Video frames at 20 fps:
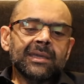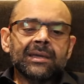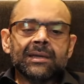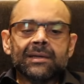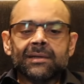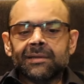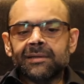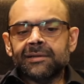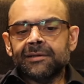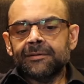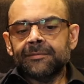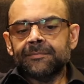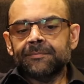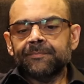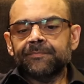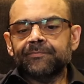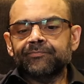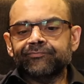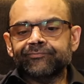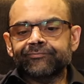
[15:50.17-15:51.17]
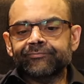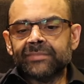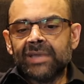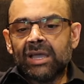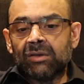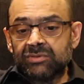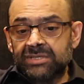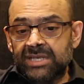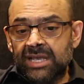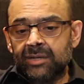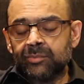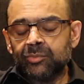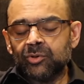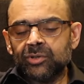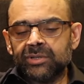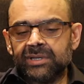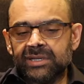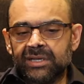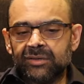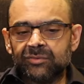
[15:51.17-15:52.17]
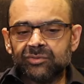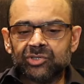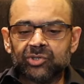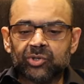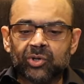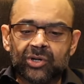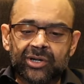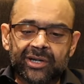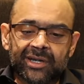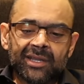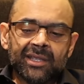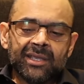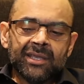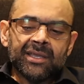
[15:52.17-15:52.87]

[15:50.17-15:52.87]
I was heartbroken. I was torn.